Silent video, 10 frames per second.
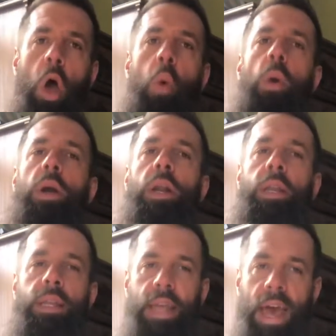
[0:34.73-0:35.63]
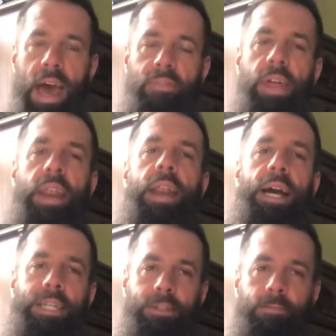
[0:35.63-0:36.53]
we're going to need to have that
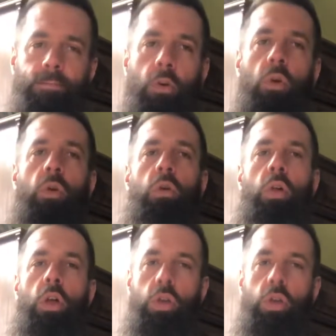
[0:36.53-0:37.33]
nice full